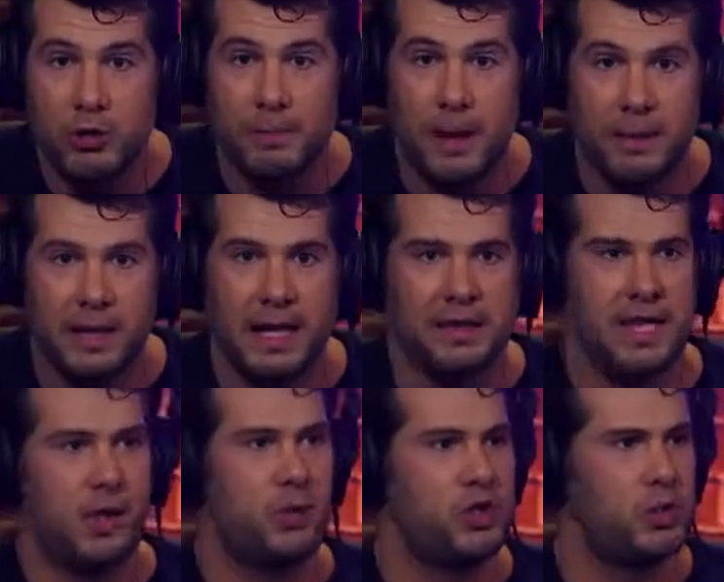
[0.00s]
Republican, I
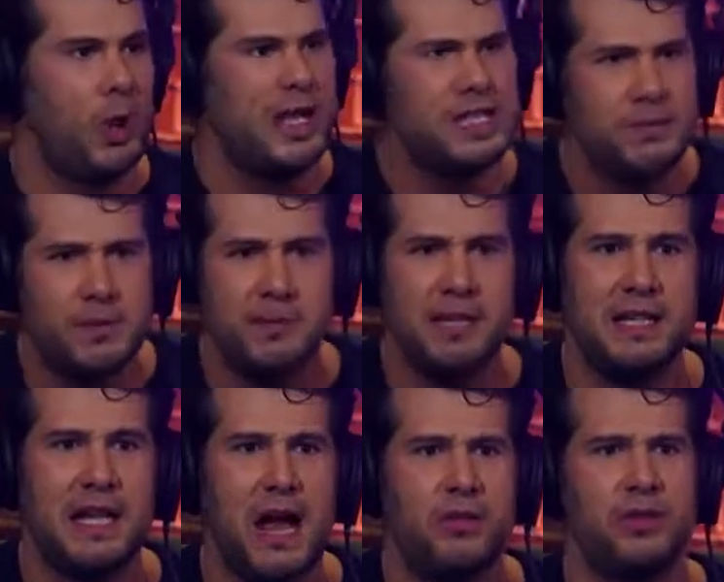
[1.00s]
think it was $20-something
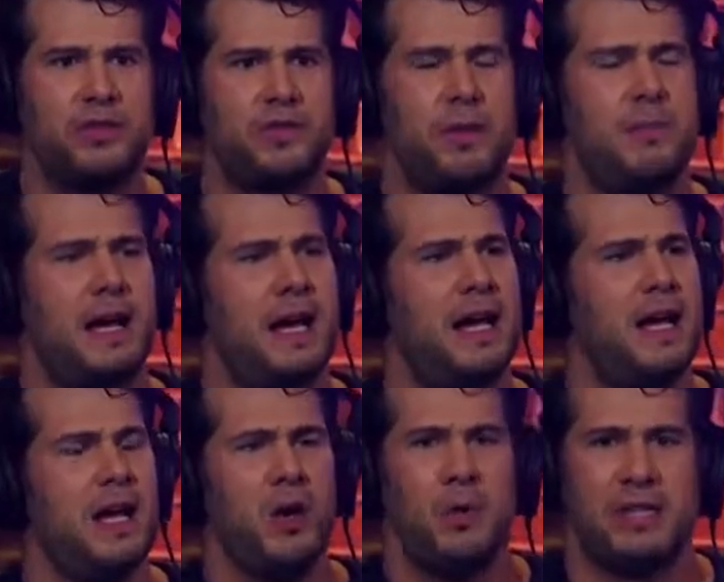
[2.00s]
million from,
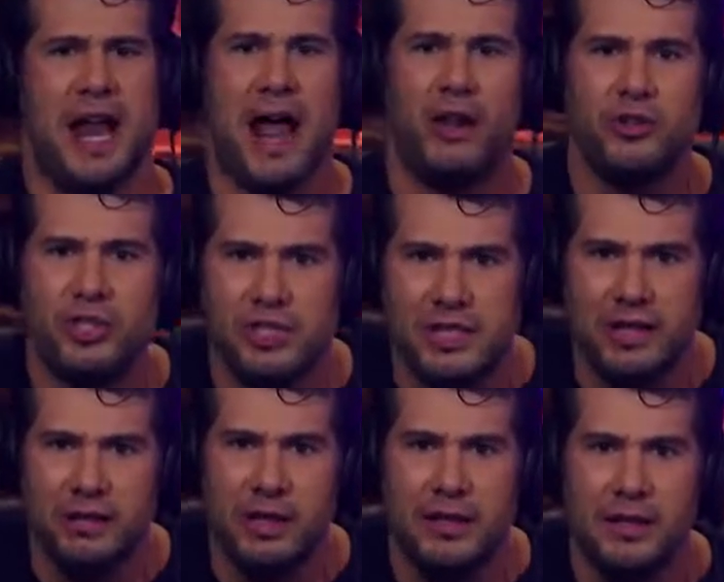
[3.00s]
was it Al
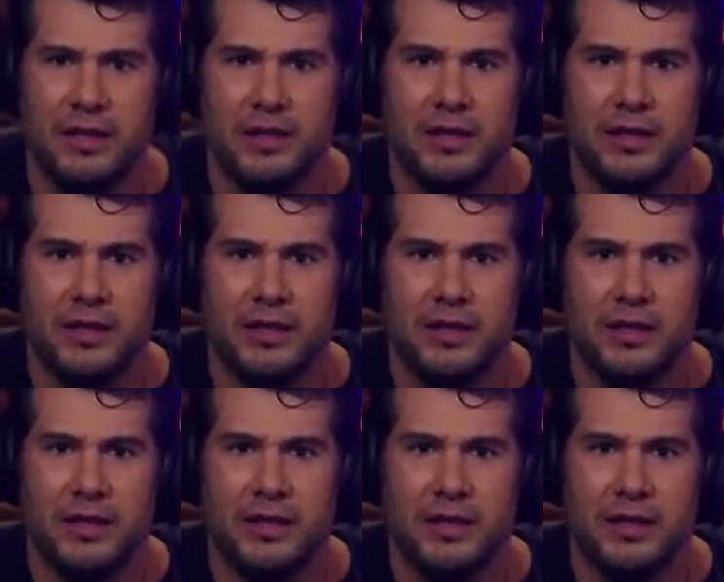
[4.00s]
Jazeera?